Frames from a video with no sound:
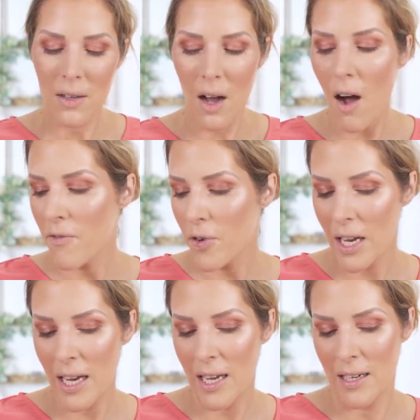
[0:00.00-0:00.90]

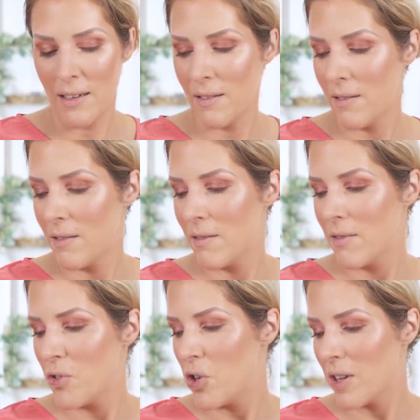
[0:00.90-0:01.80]
comforting and
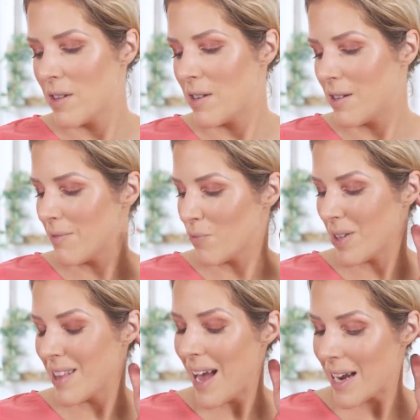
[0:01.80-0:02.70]
just
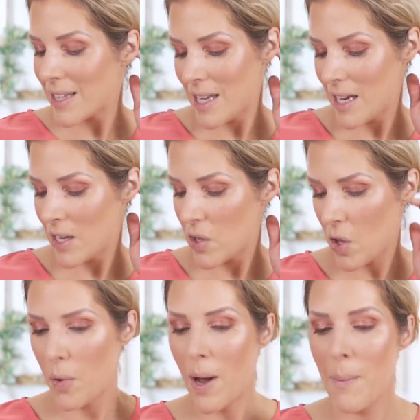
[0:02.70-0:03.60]
relaxing.
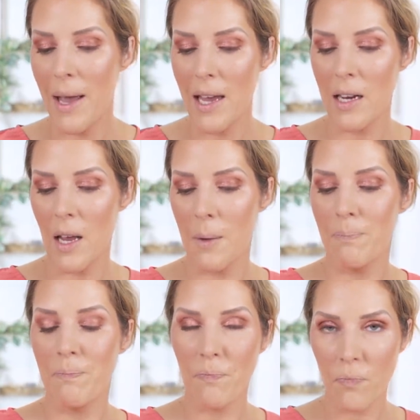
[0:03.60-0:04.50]
So I may end up
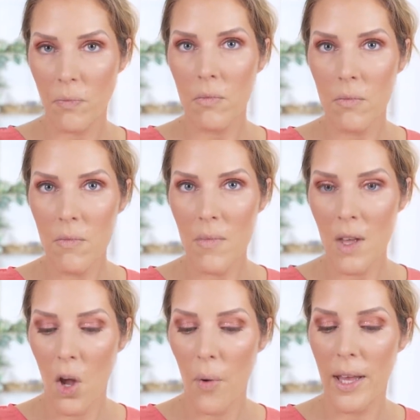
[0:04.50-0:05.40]

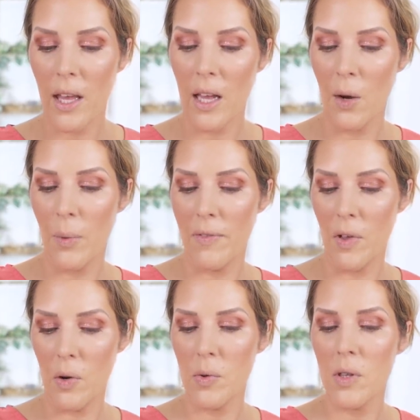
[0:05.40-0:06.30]
going and getting one of
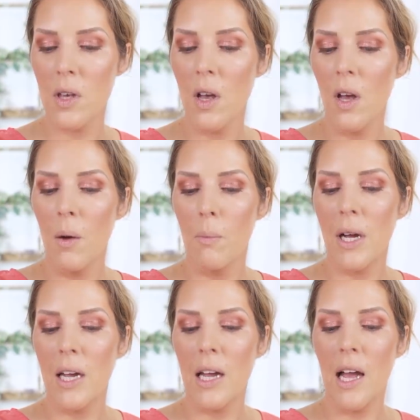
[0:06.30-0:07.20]
those.
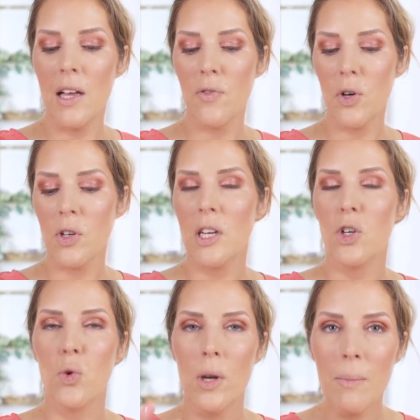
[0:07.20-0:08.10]
But as far as like a
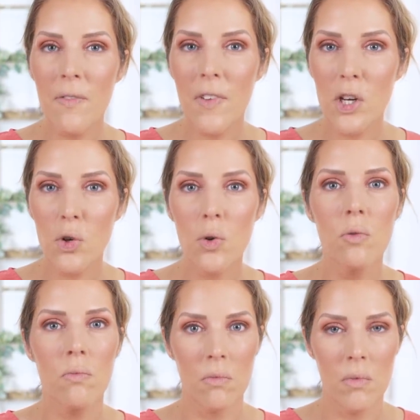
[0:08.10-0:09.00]
treatment
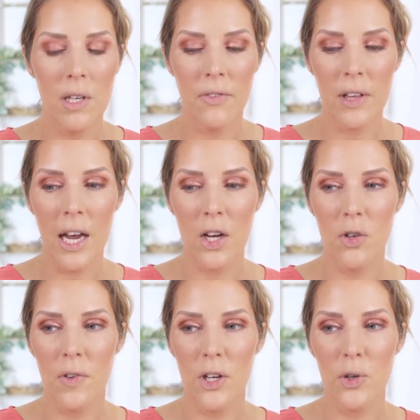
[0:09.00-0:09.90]
facial, definitely
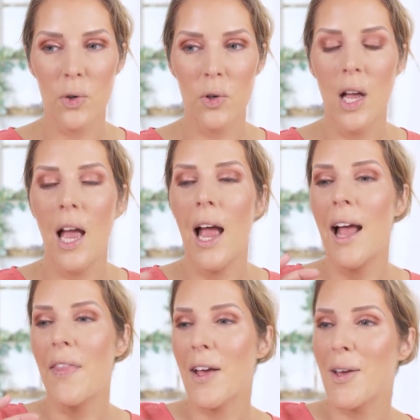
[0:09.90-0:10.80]
hydrofacial.
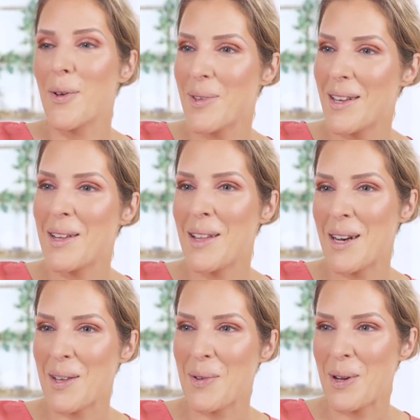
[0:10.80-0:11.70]
And that goes into the
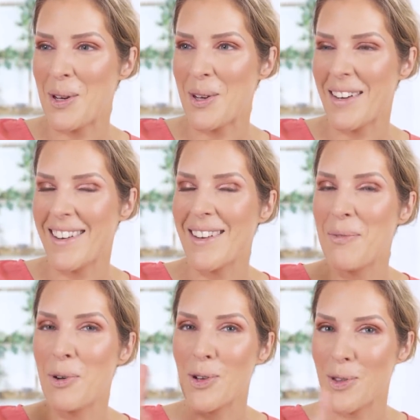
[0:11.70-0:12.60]
next question,
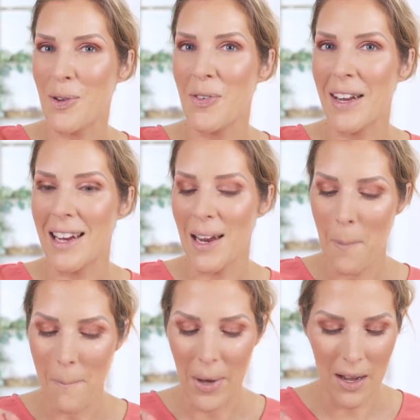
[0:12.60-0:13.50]
which is so funny
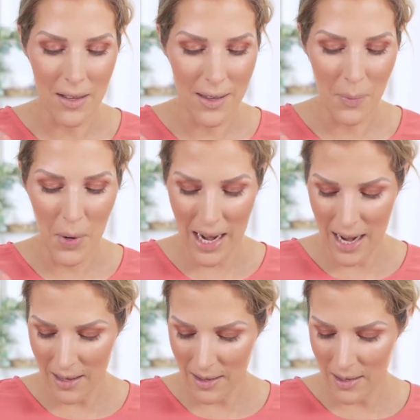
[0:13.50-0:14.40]
because someone
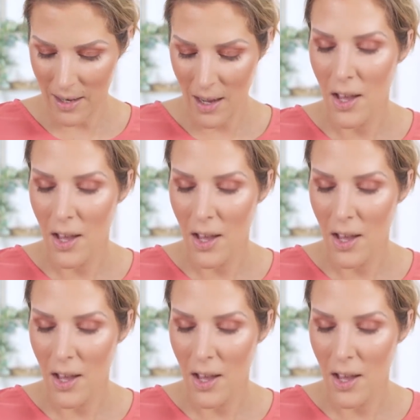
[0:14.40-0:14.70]
asked,